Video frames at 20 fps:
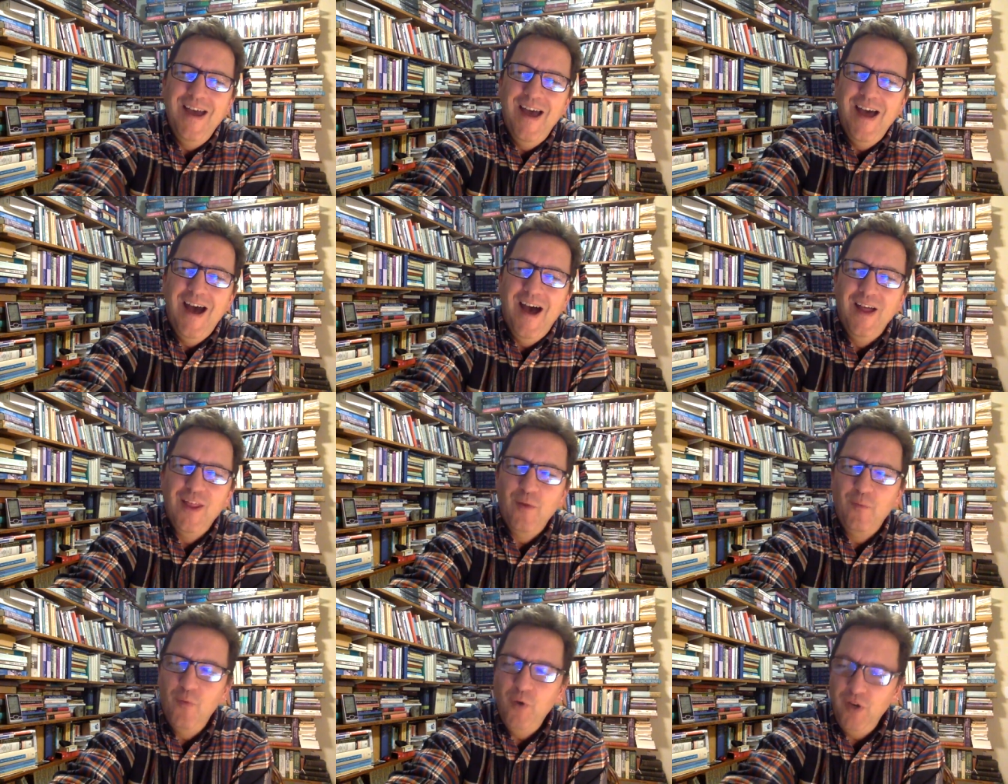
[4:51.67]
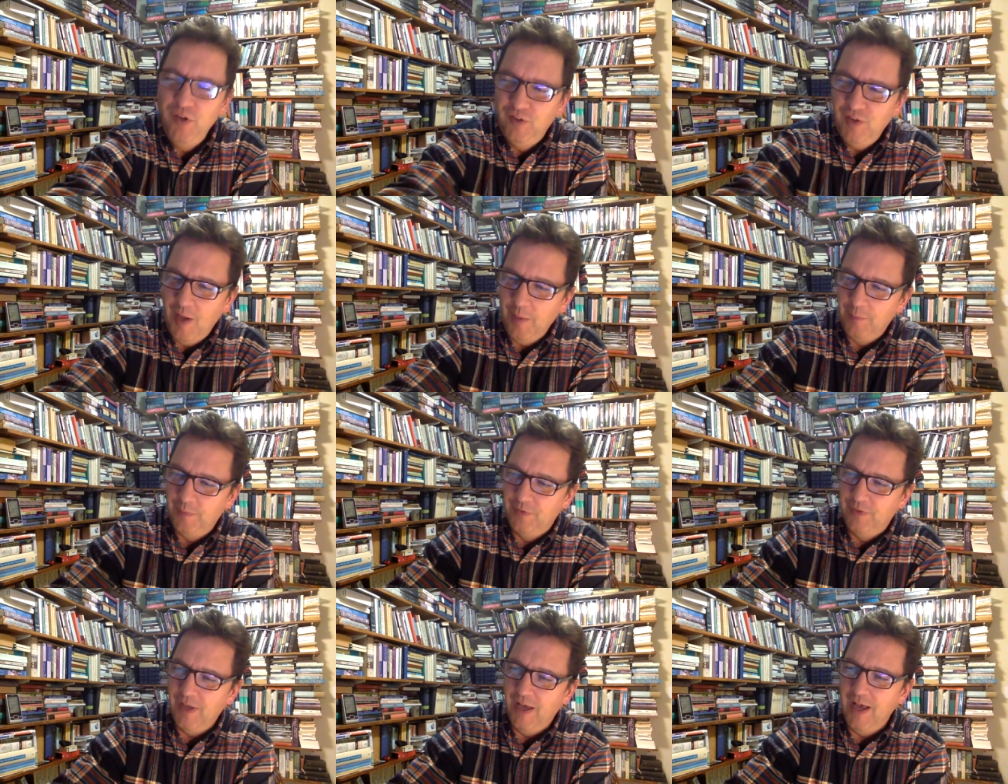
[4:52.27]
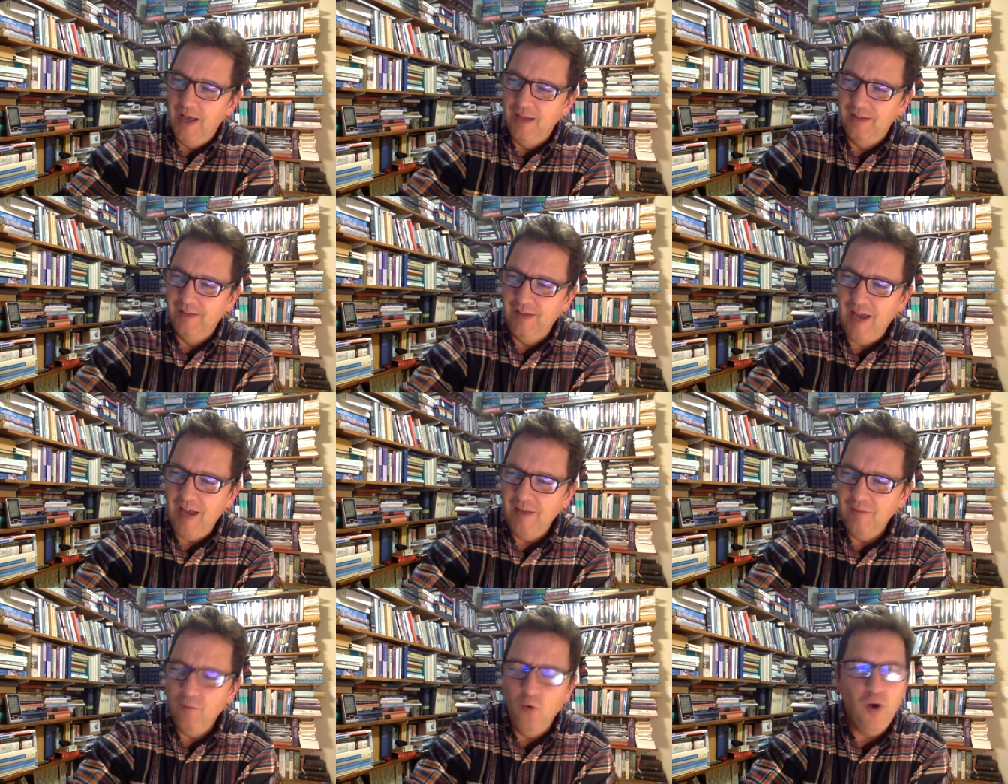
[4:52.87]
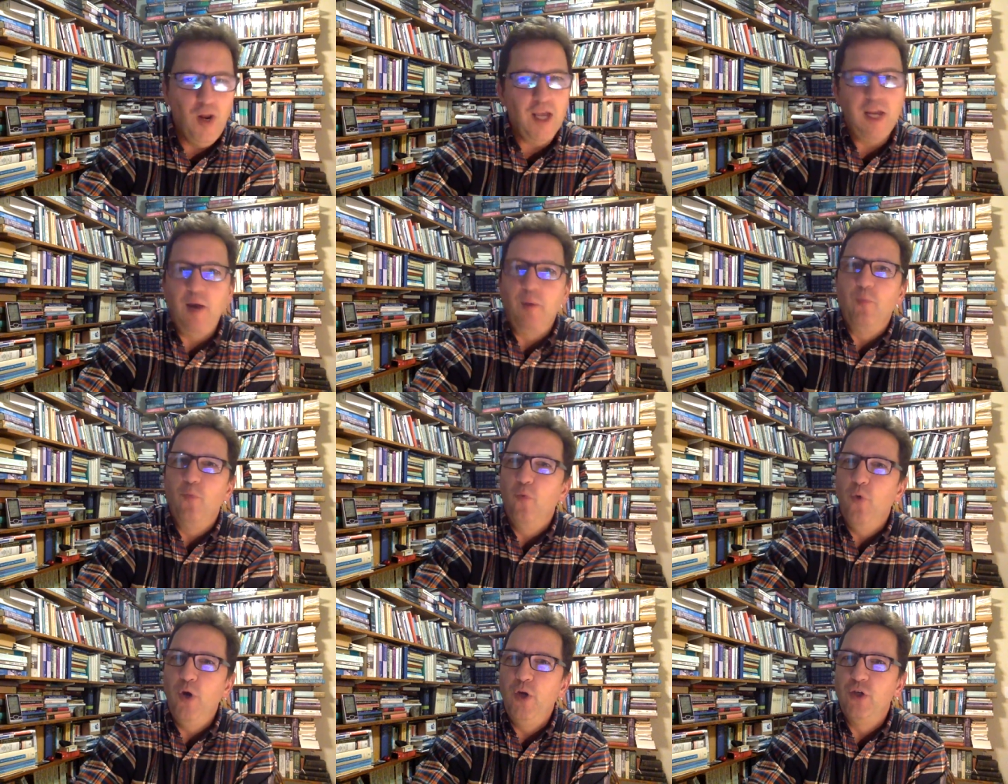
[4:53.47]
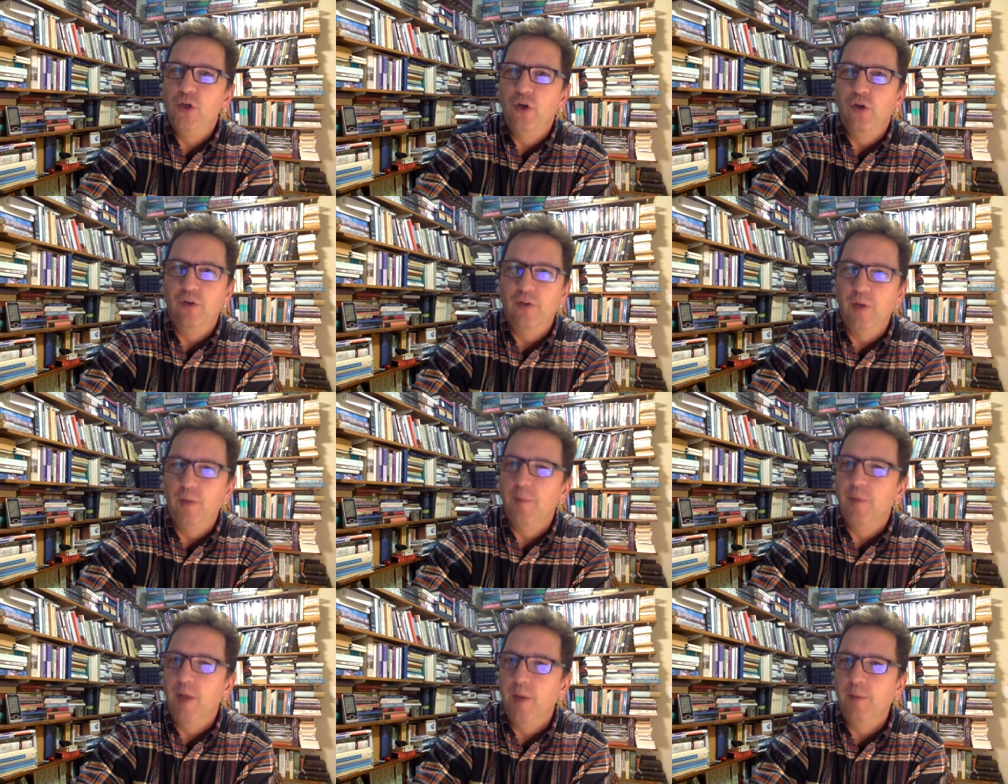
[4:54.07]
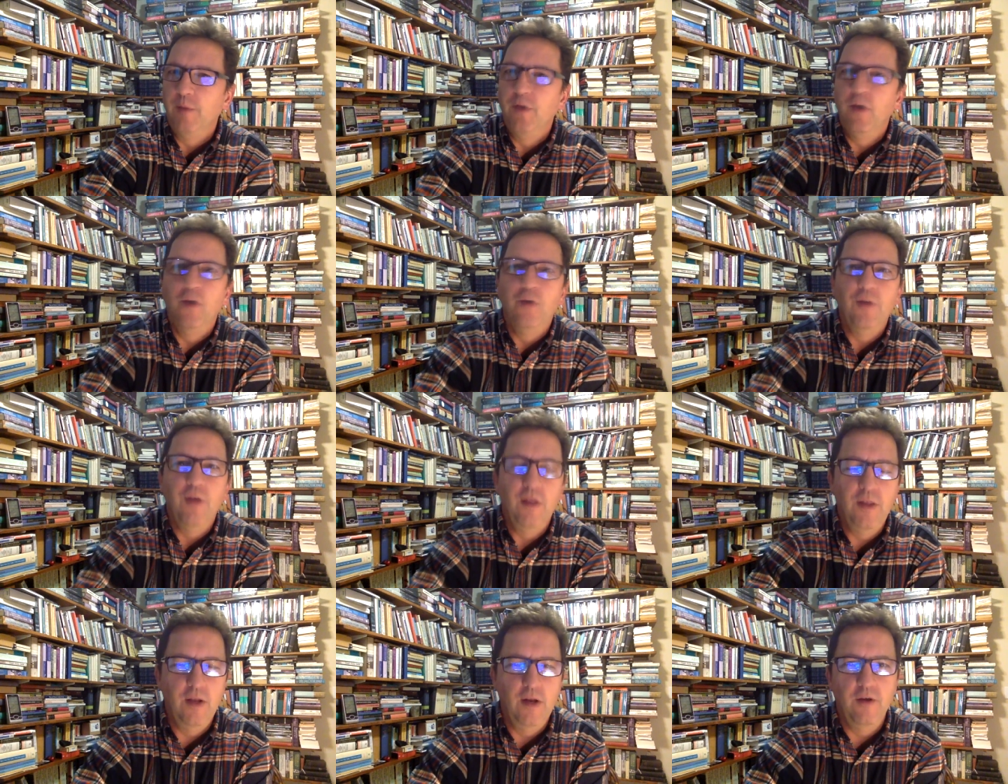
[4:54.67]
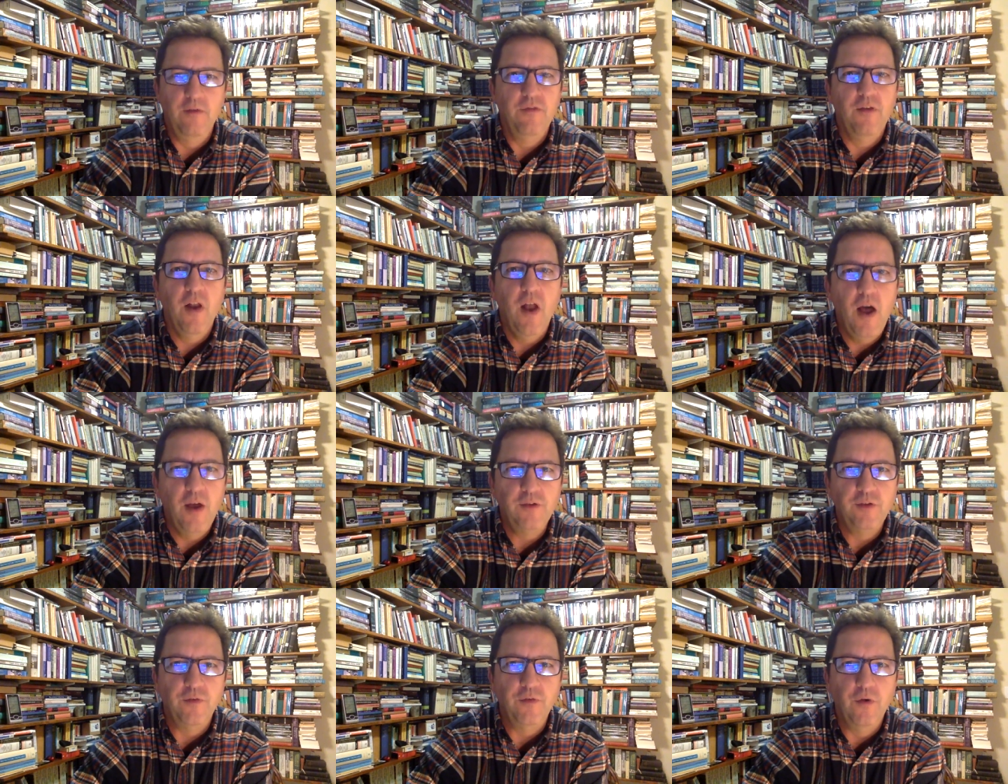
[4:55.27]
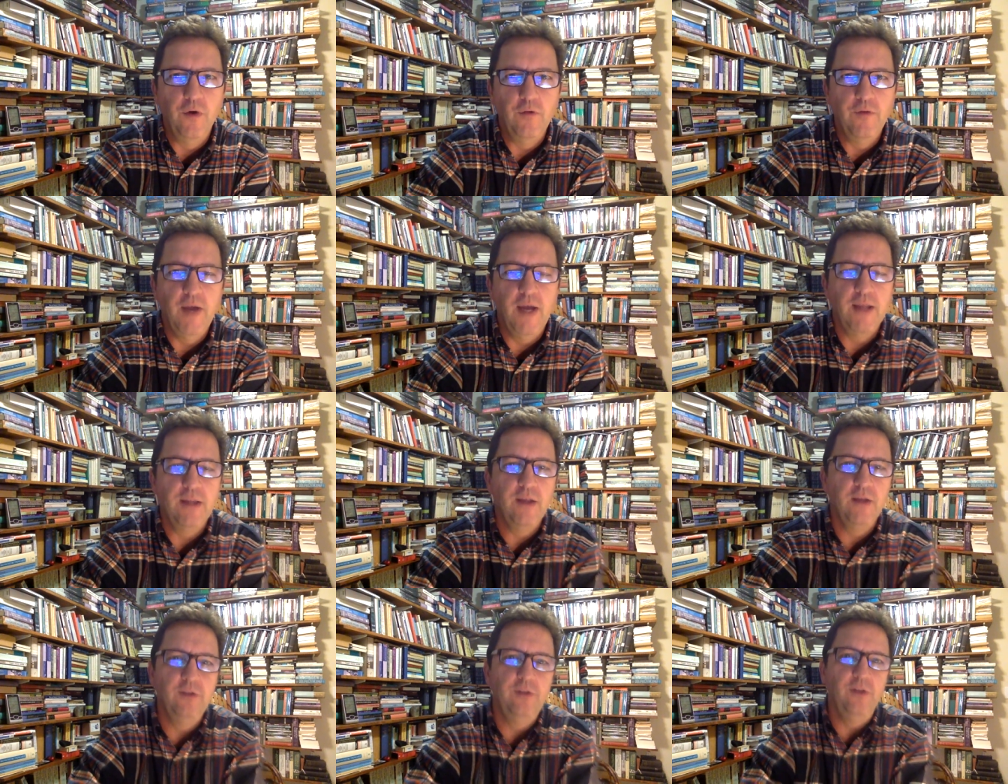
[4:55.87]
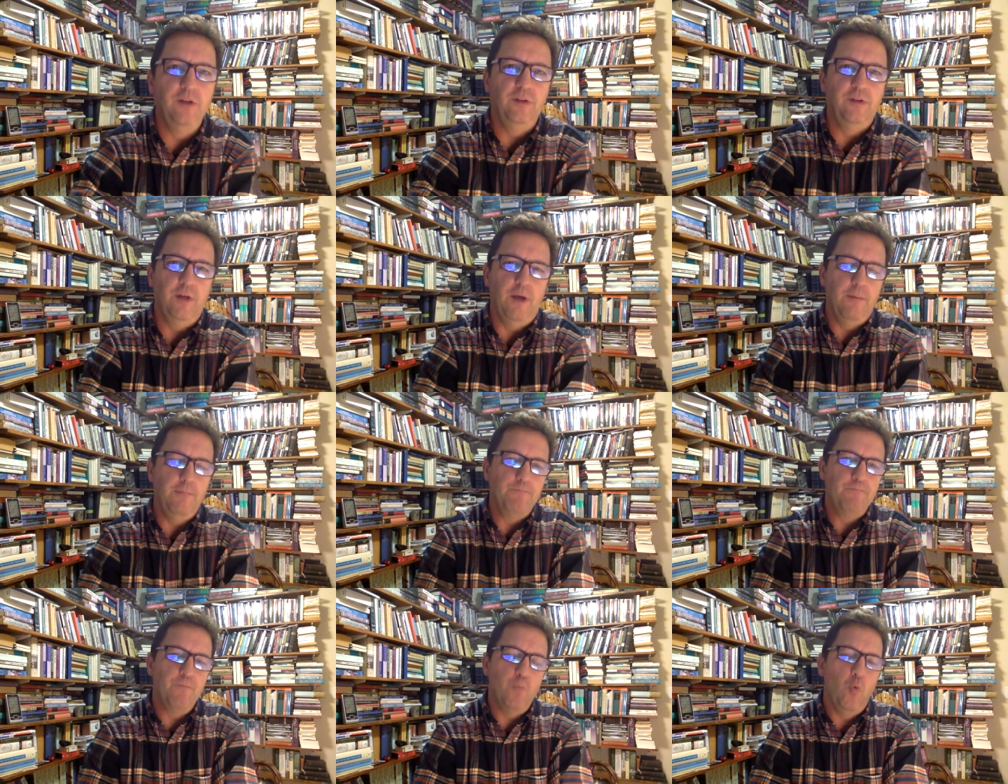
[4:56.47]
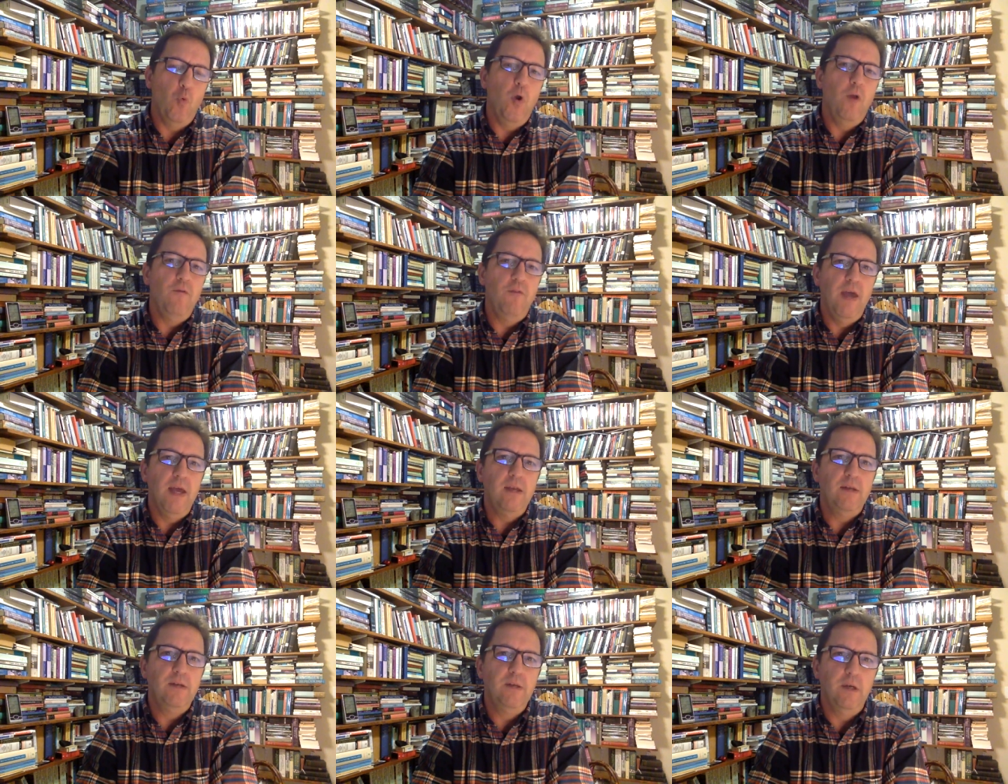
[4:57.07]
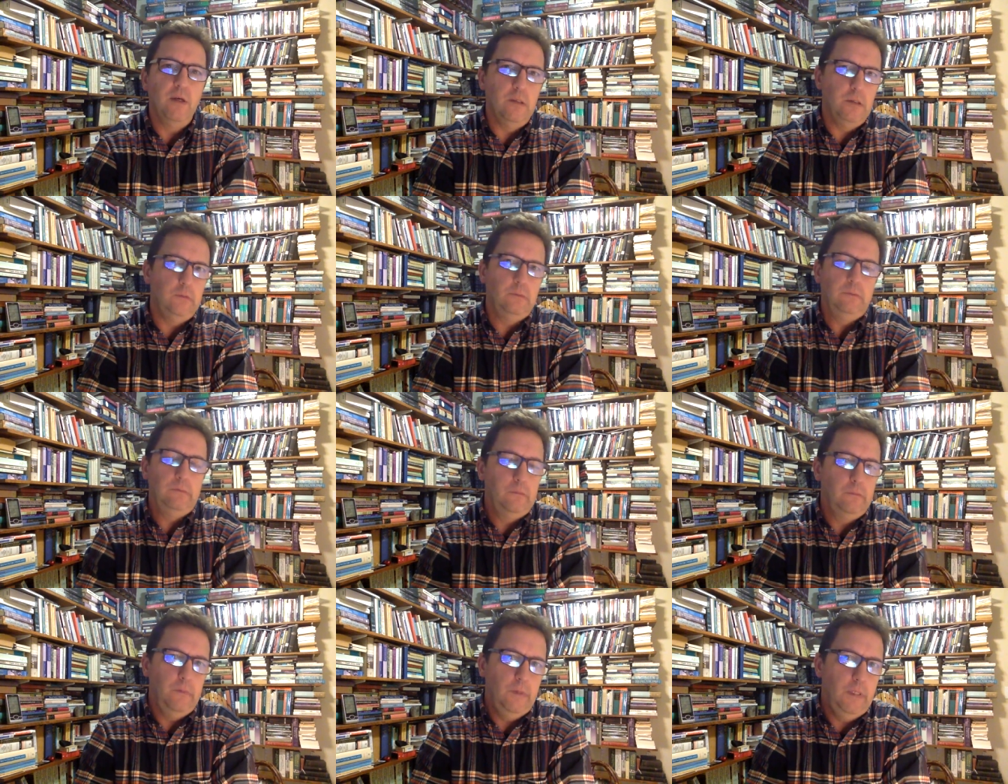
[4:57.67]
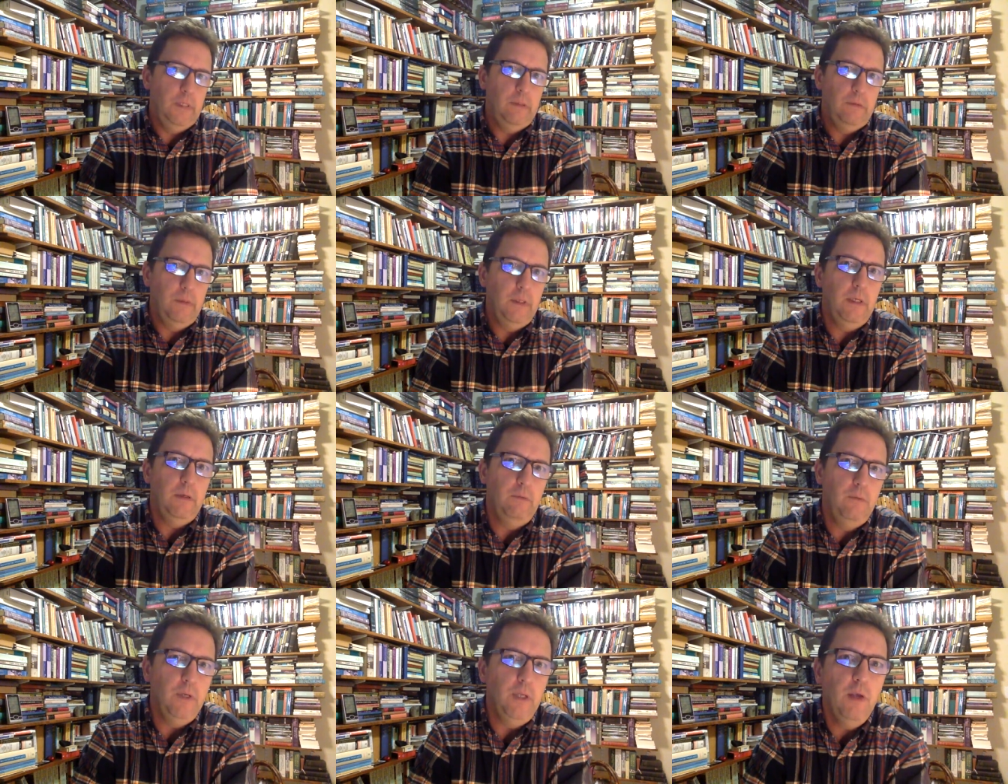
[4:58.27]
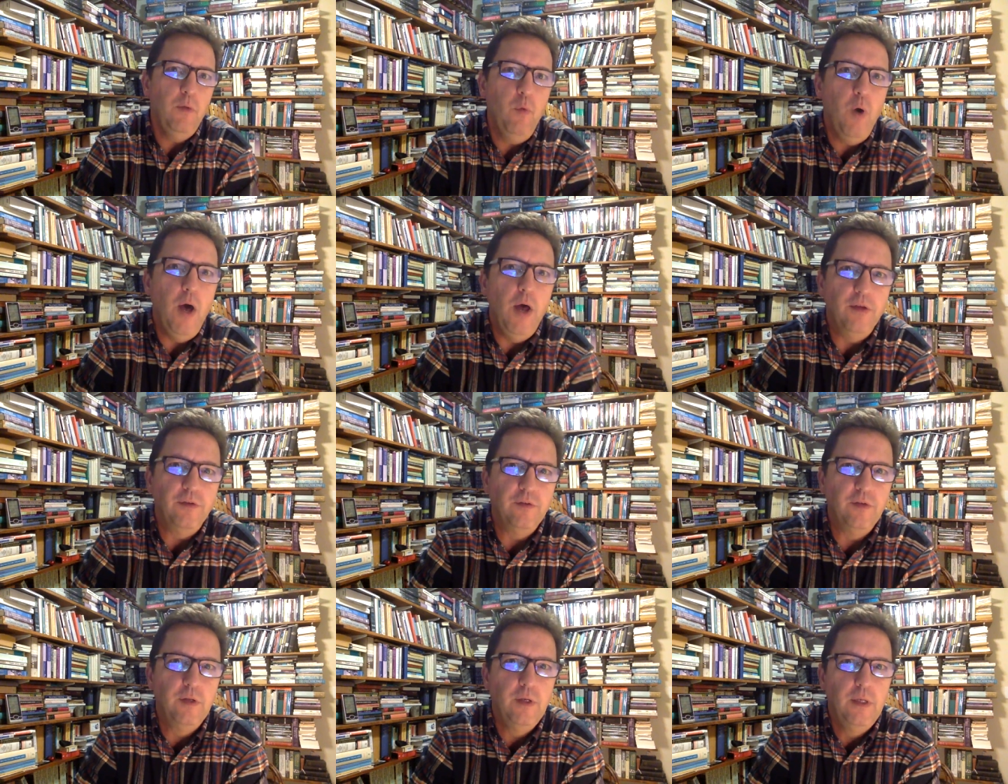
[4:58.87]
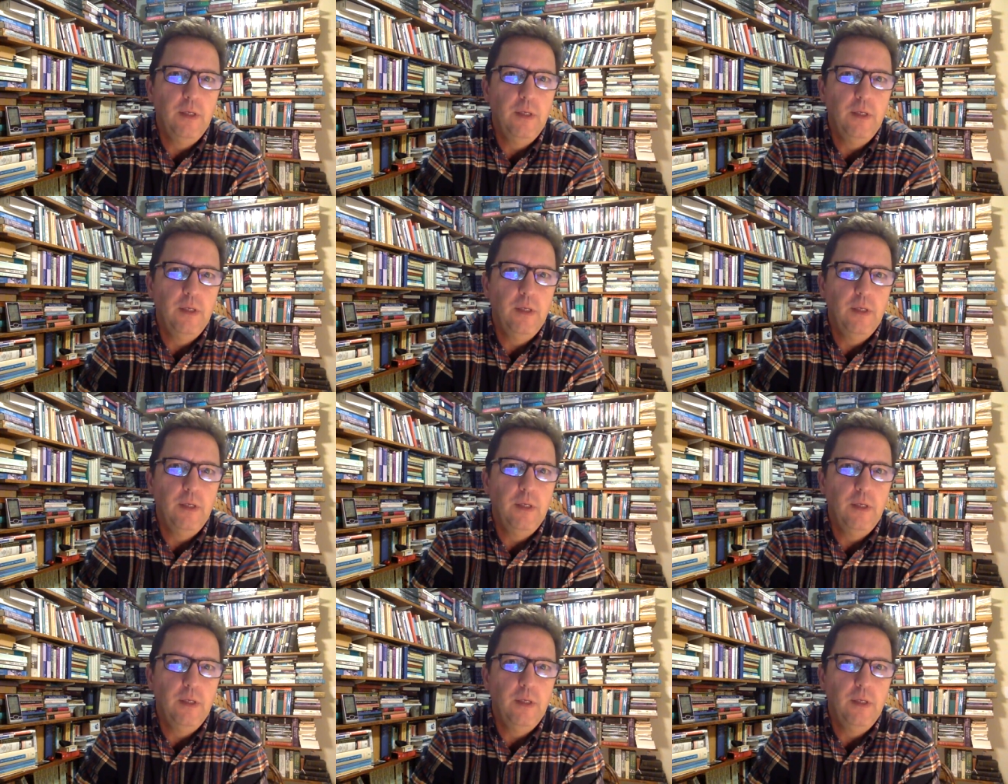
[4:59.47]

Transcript: the precepts sound more like a preacher sometimes, don't they, than a philosopher. In fact, this is what Van Til, what he really was.